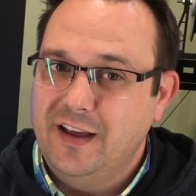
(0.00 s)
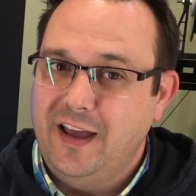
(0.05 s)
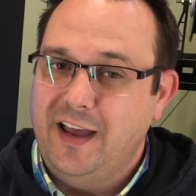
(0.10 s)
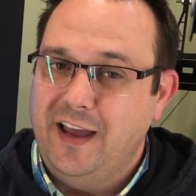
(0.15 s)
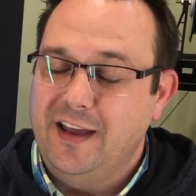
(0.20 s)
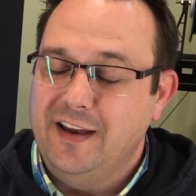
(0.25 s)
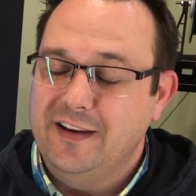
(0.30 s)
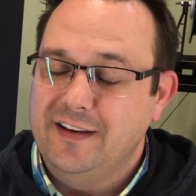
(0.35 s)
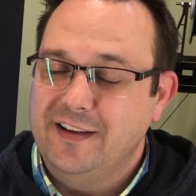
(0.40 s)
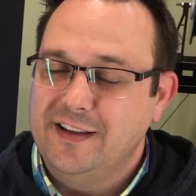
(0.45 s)

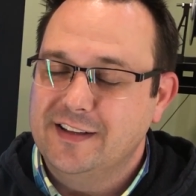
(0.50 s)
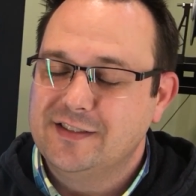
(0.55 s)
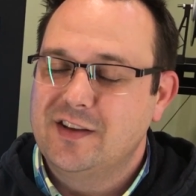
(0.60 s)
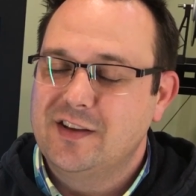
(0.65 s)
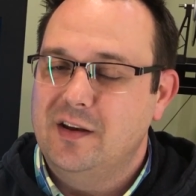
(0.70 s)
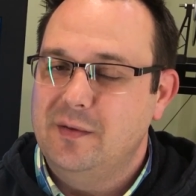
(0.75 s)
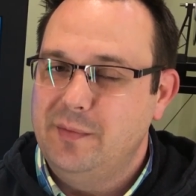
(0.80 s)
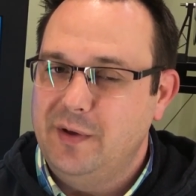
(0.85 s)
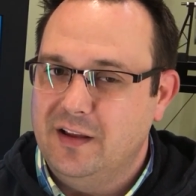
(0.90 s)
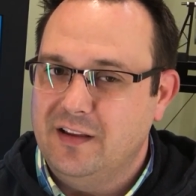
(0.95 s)
and it's
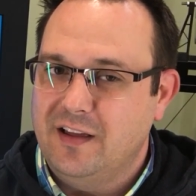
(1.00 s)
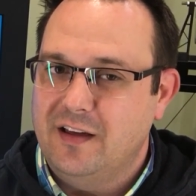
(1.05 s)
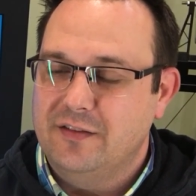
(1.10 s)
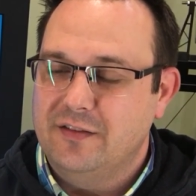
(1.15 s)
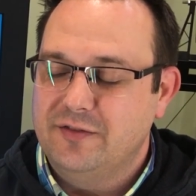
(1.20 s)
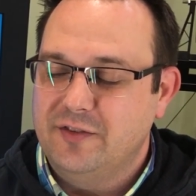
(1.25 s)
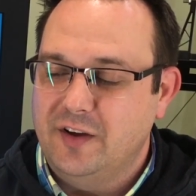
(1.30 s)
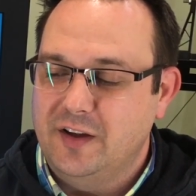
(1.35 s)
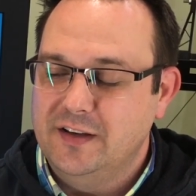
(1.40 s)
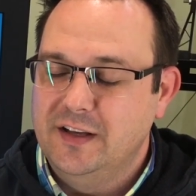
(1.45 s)
going to be a lot
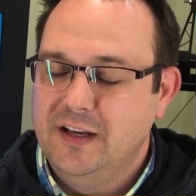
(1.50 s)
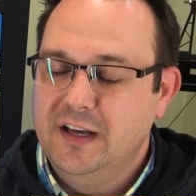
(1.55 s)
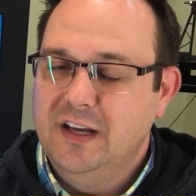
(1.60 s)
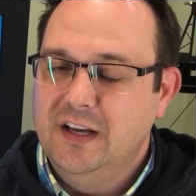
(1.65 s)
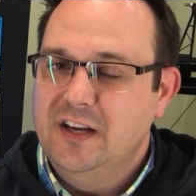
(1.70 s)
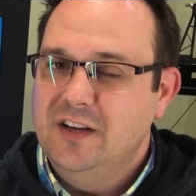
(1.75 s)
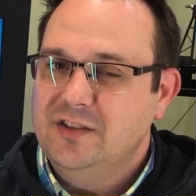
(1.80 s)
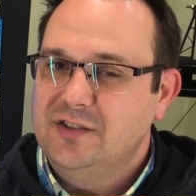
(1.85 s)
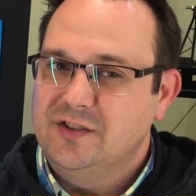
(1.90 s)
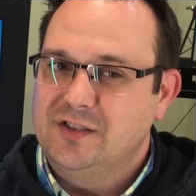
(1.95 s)
of fun.
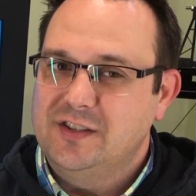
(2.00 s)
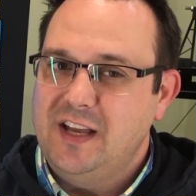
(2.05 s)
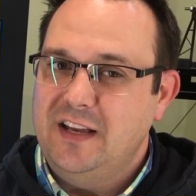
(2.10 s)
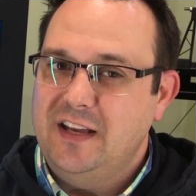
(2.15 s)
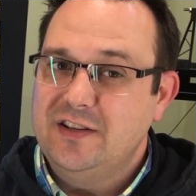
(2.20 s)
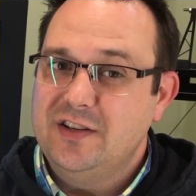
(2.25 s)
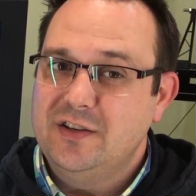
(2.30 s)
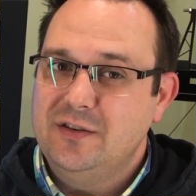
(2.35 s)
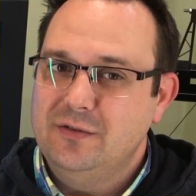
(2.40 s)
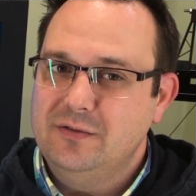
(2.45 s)
So stay
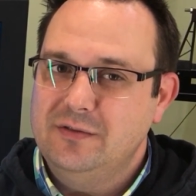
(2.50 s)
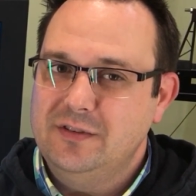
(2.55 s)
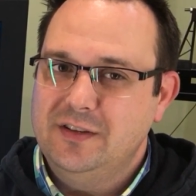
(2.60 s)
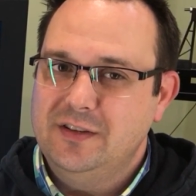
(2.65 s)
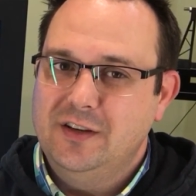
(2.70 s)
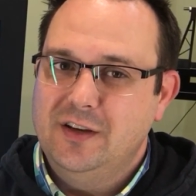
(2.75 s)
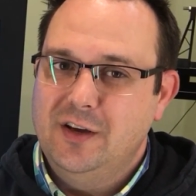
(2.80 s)
tuned.